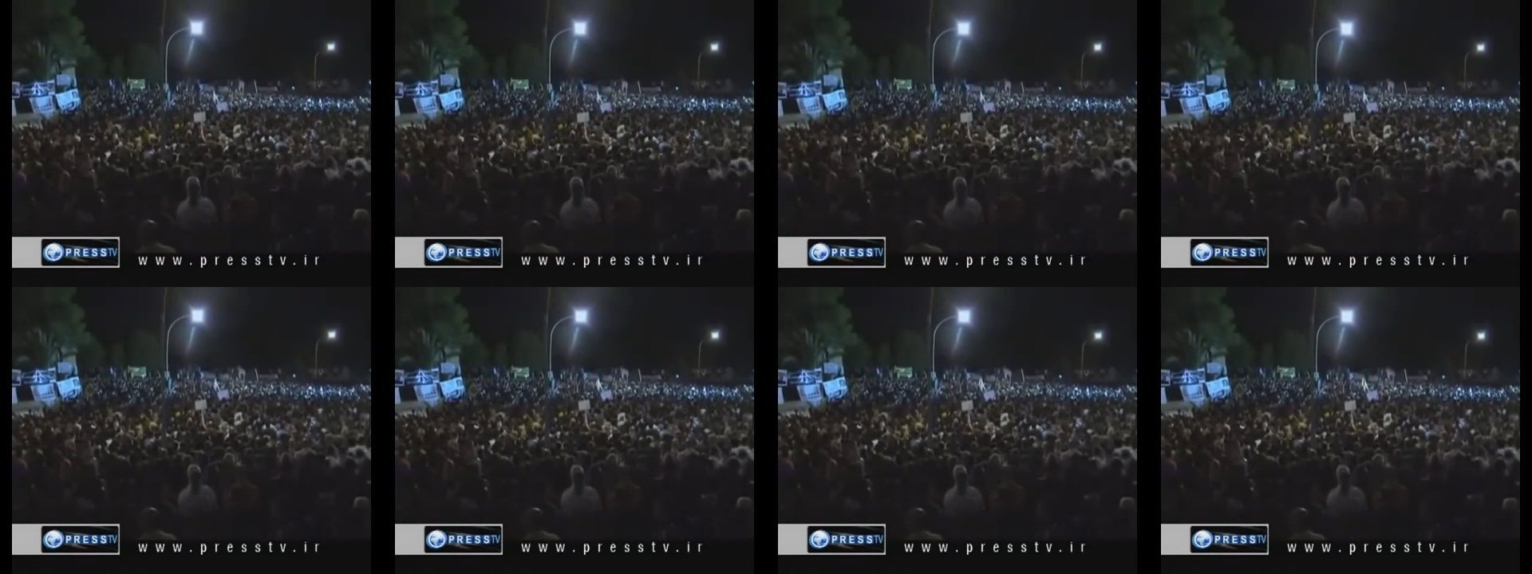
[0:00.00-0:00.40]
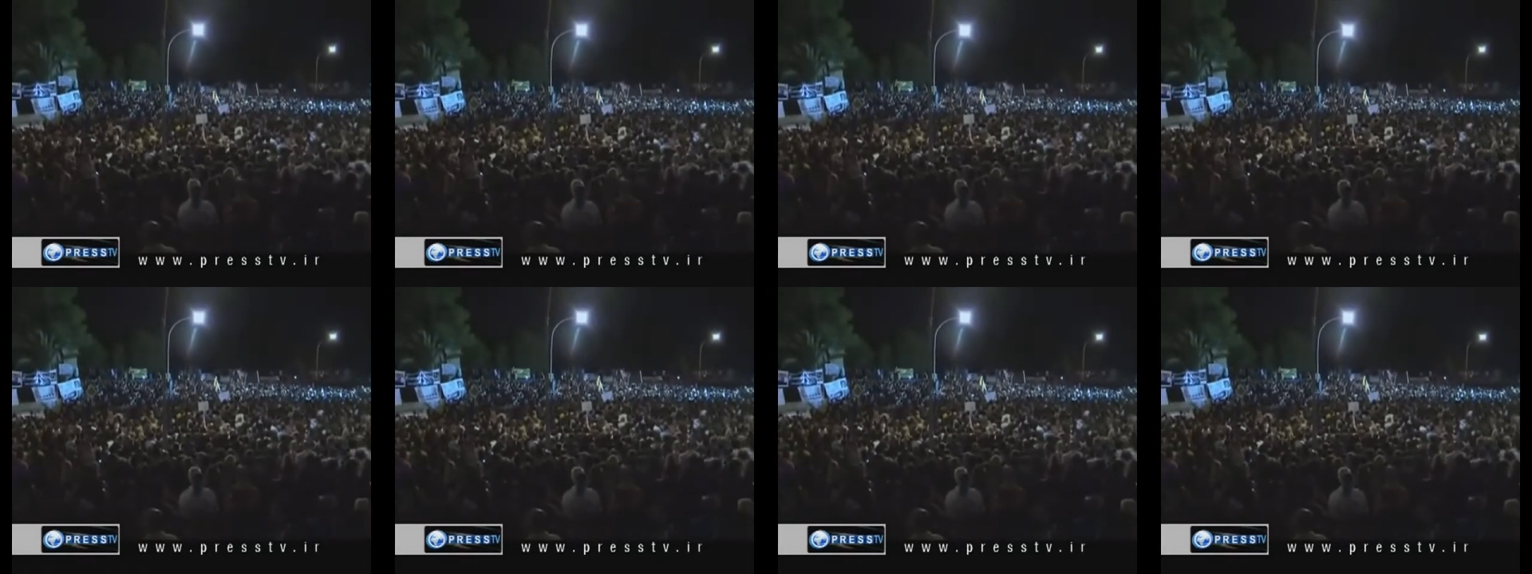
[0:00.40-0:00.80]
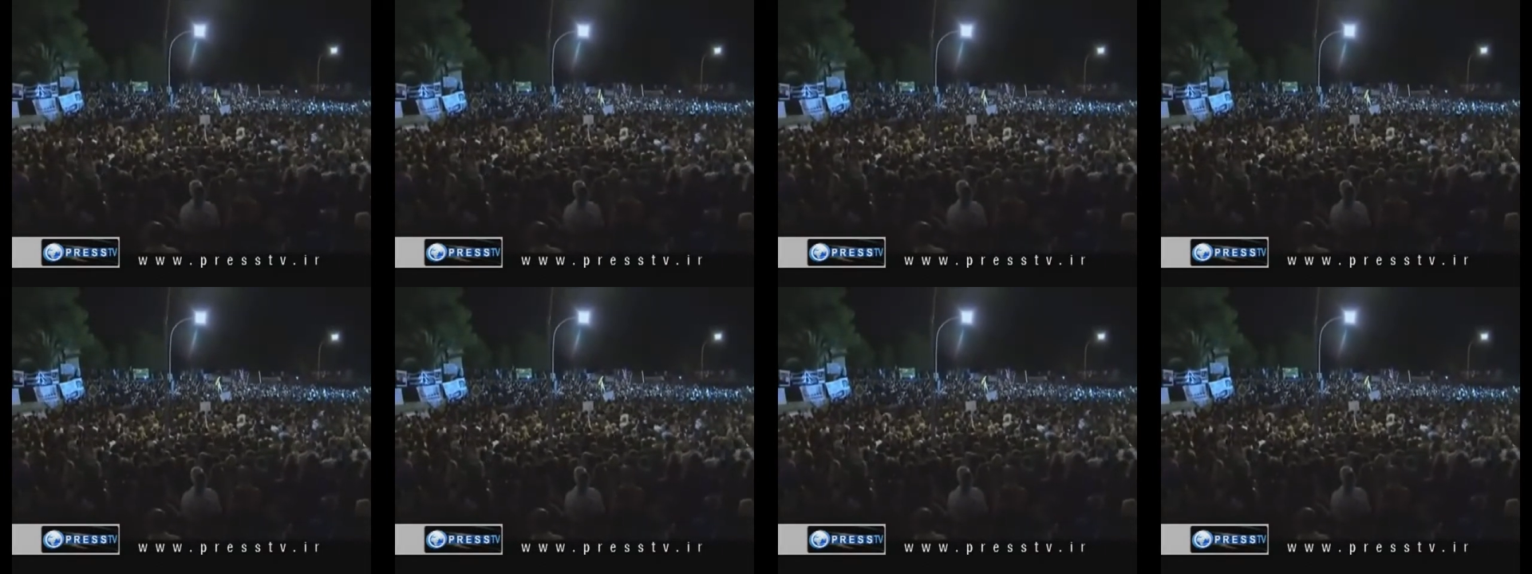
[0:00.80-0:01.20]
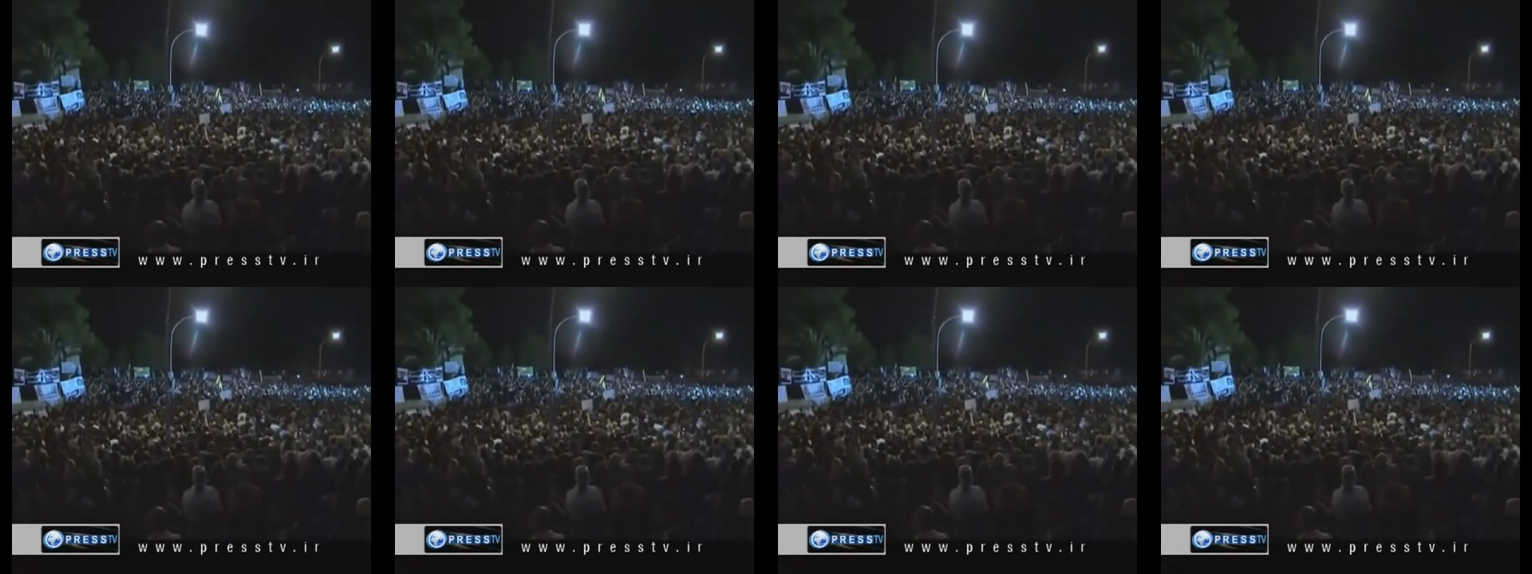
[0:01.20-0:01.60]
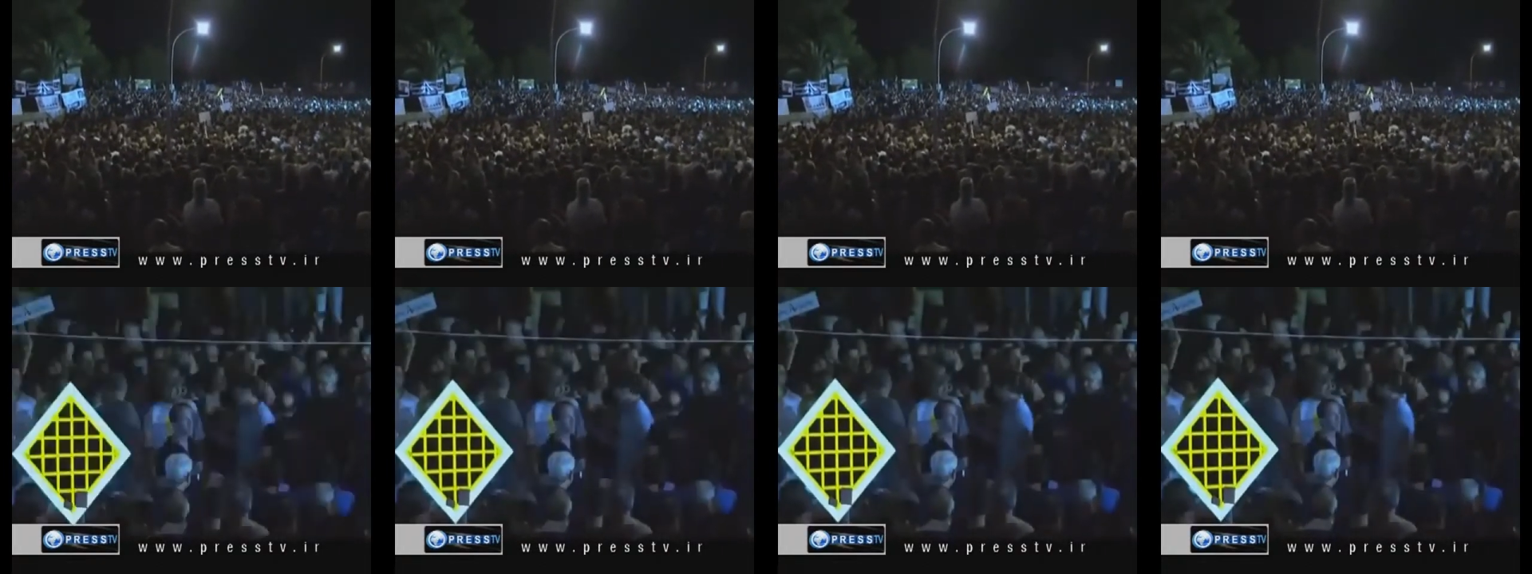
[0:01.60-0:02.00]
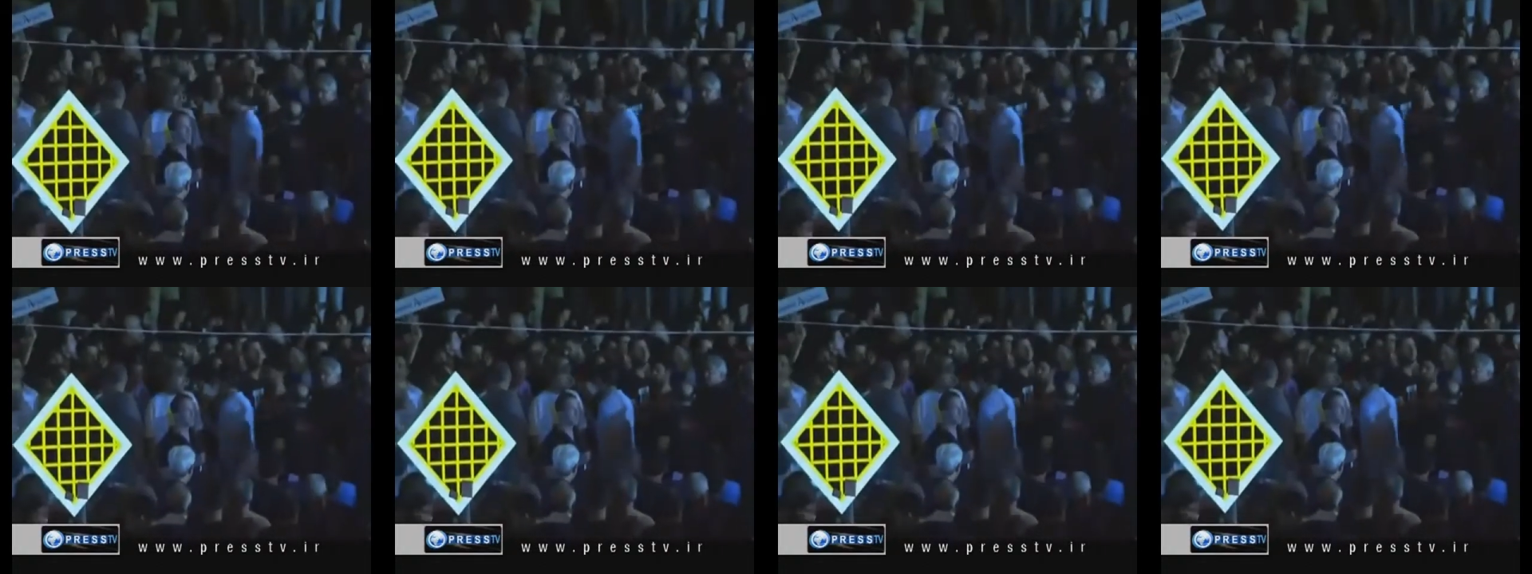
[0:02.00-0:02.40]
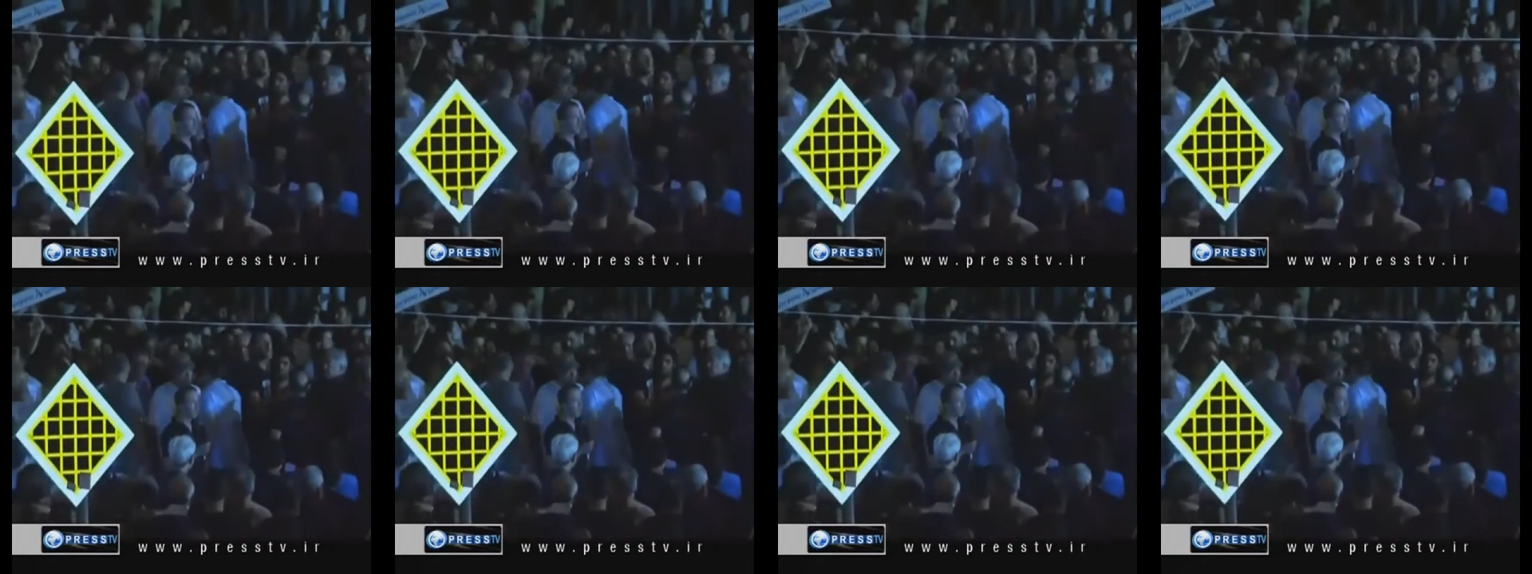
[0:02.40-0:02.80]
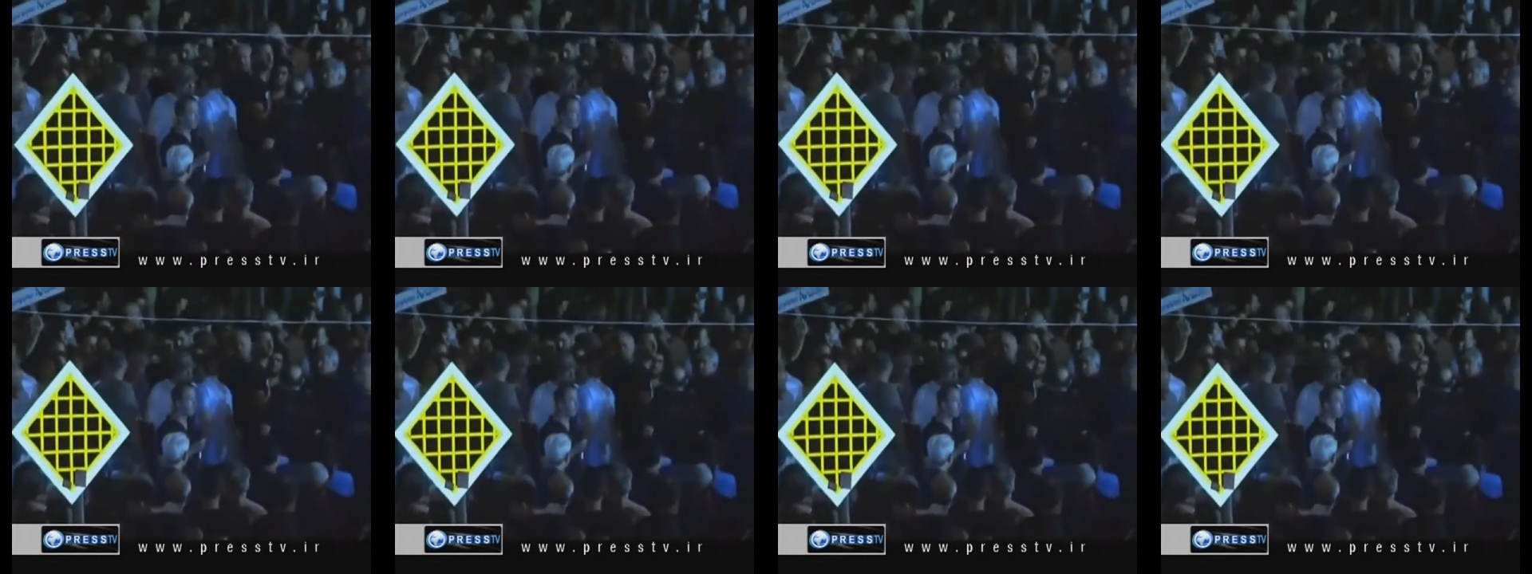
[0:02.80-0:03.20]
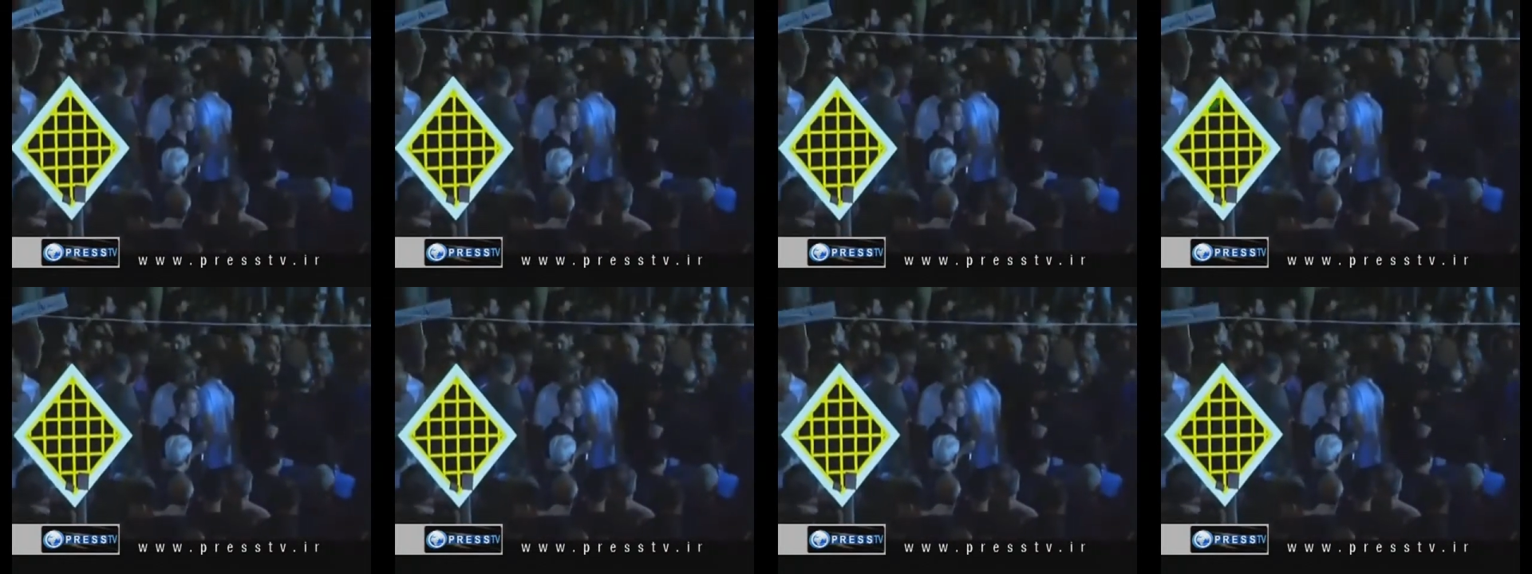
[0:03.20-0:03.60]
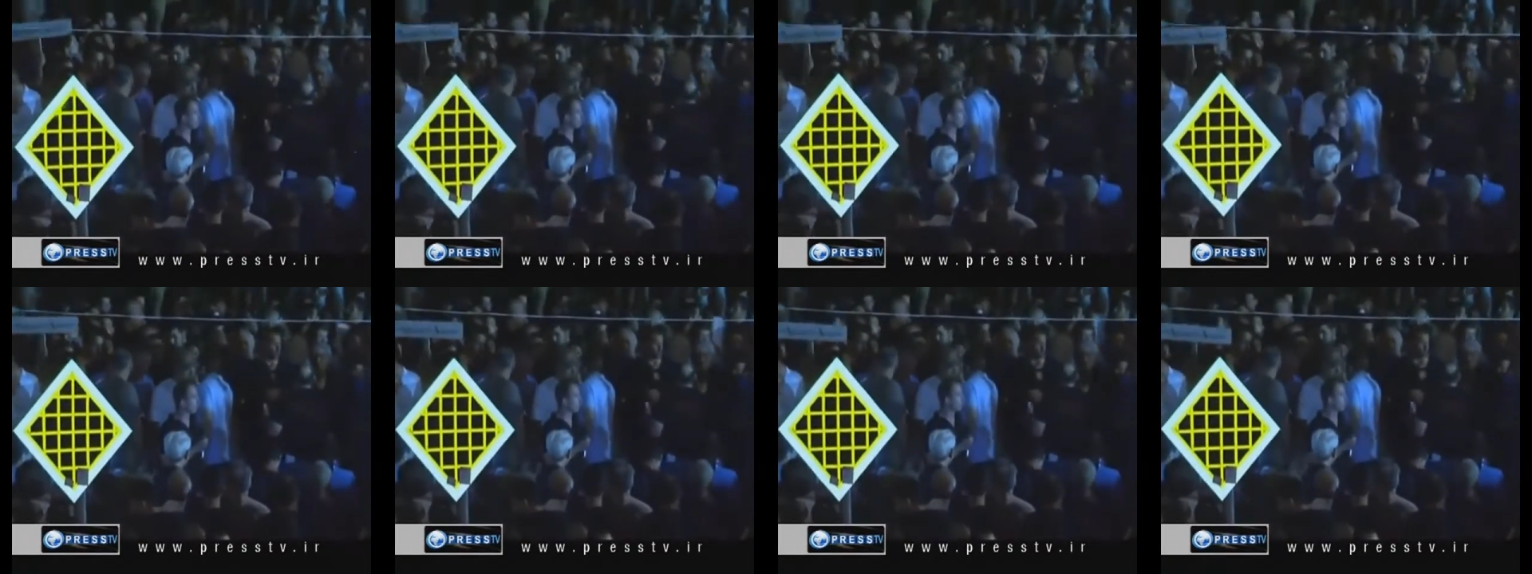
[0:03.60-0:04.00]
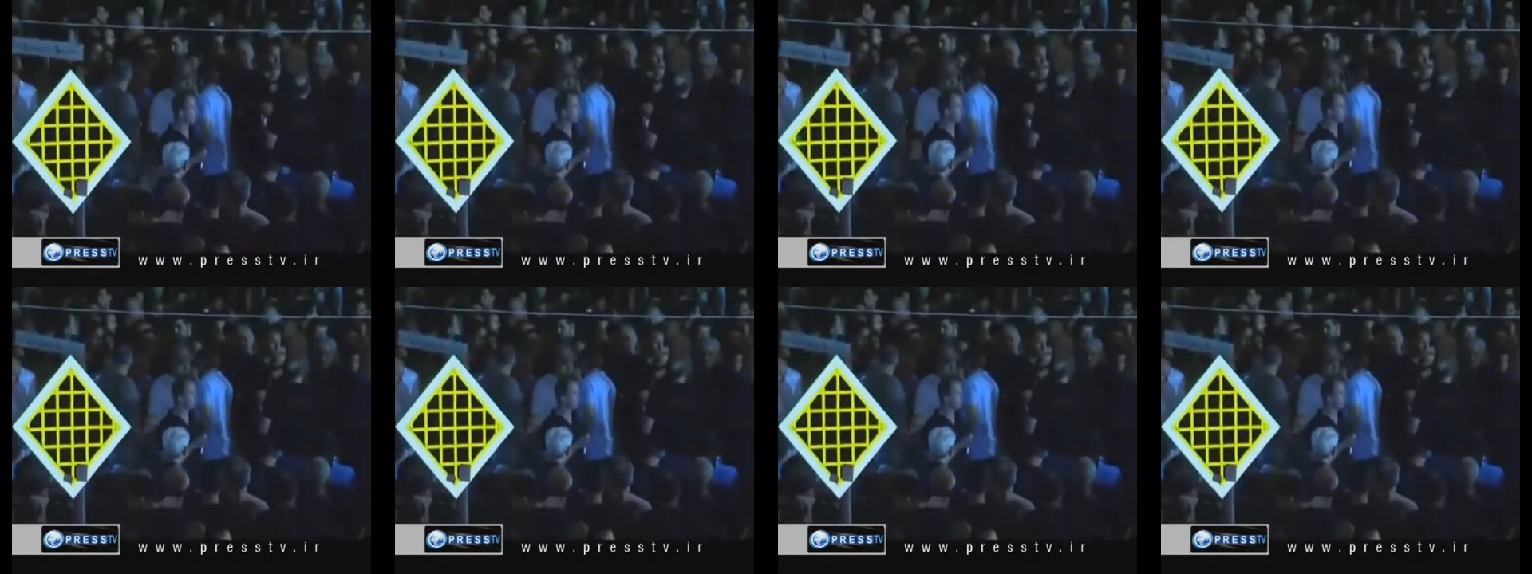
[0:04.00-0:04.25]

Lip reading: [unreadable: no face in view]